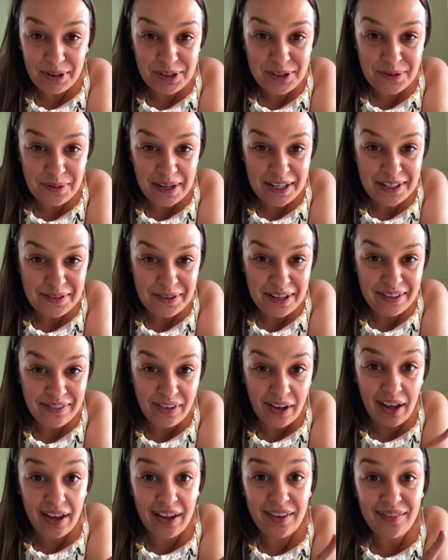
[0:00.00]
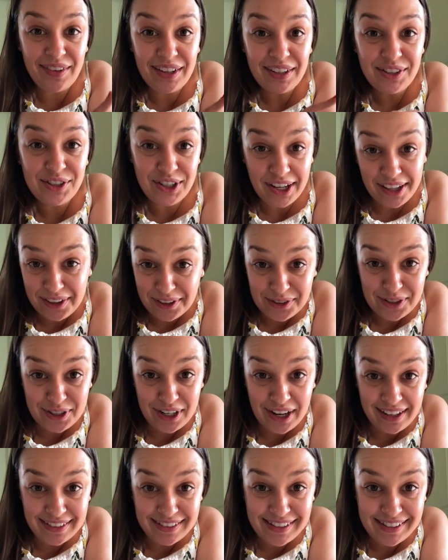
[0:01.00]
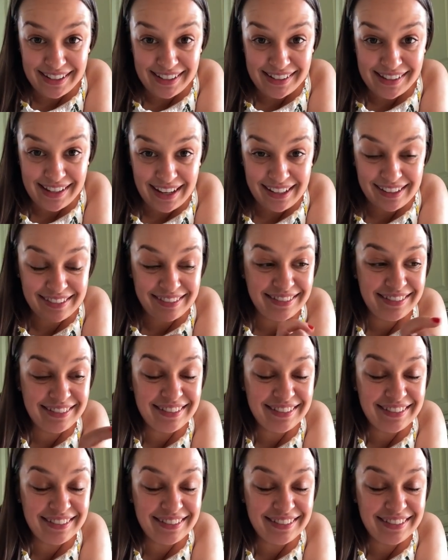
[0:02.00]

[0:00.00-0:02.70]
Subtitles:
2025 Jello shot season.